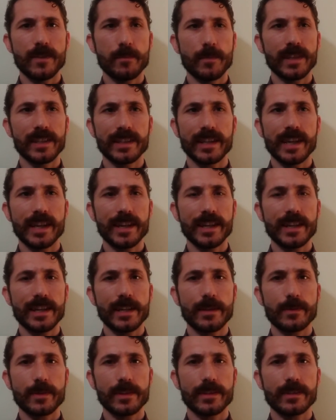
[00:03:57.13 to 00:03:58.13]

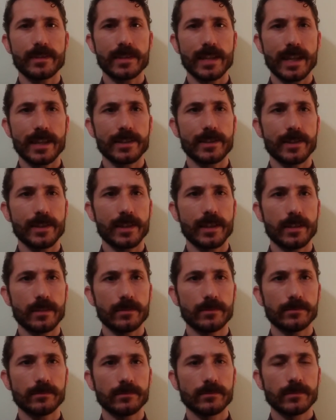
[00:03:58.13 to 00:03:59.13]
familiarity with San
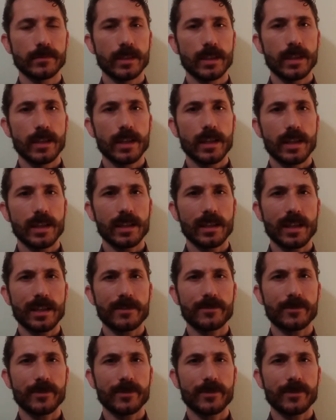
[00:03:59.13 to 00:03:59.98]
Antonio, and